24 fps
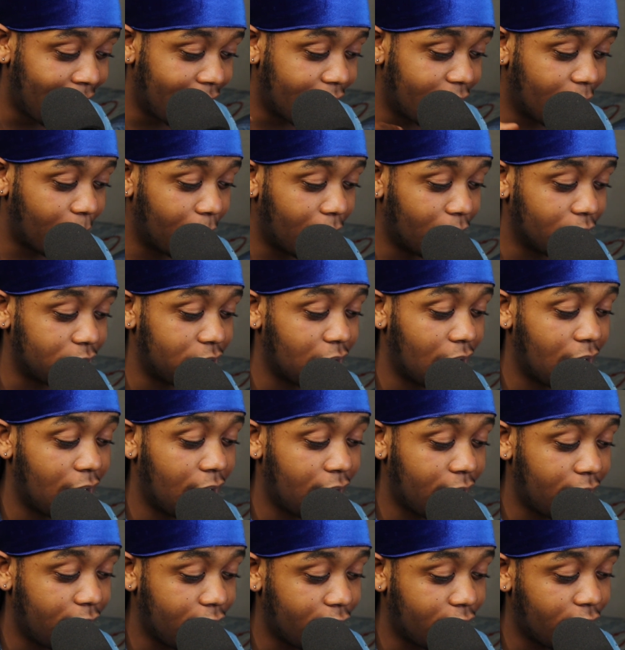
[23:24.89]
the most
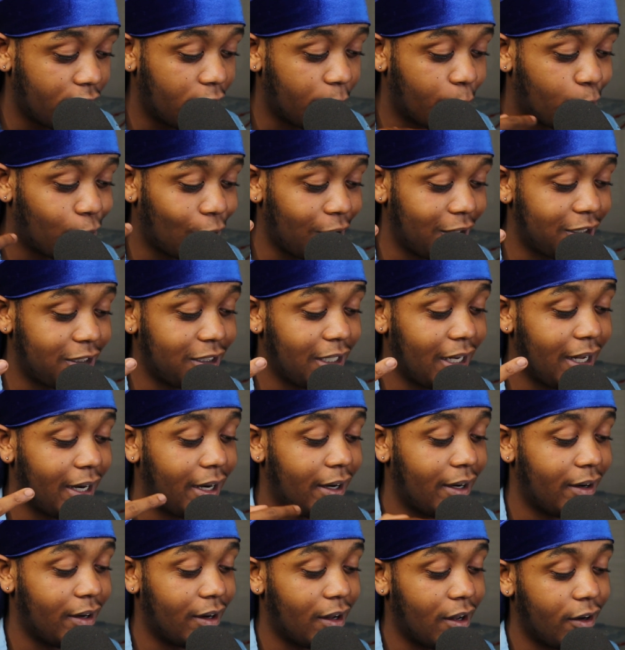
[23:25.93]

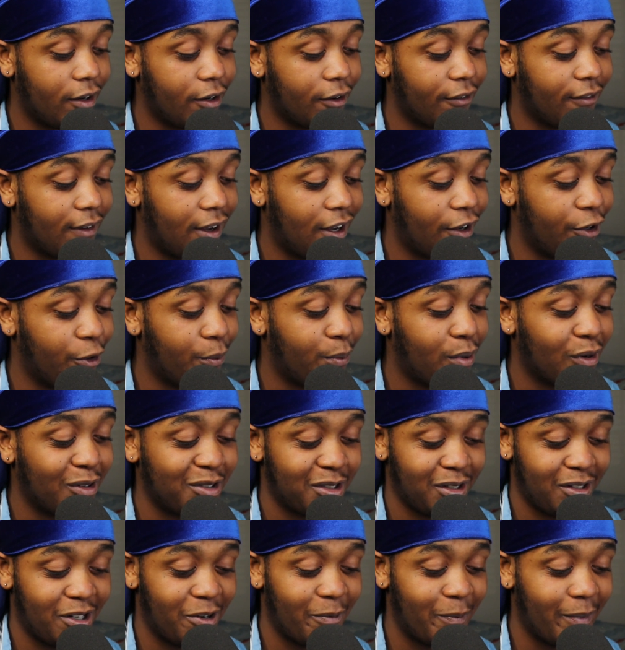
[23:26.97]
underappreciated and undervalued
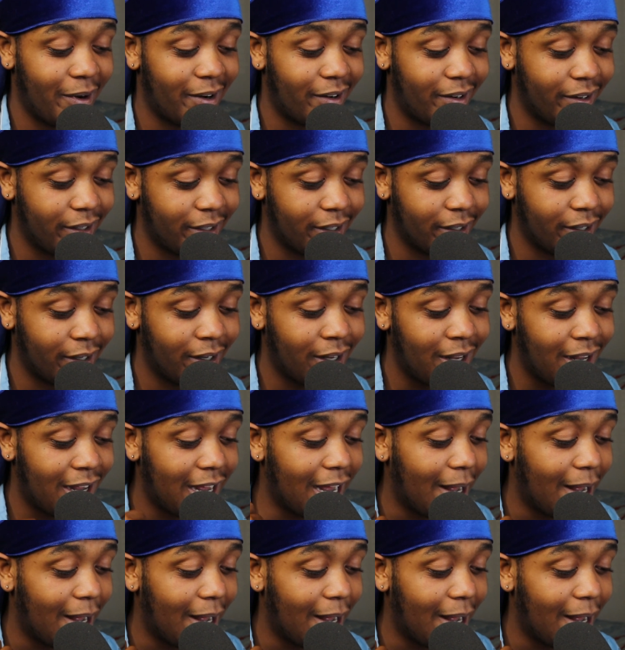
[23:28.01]
person in America.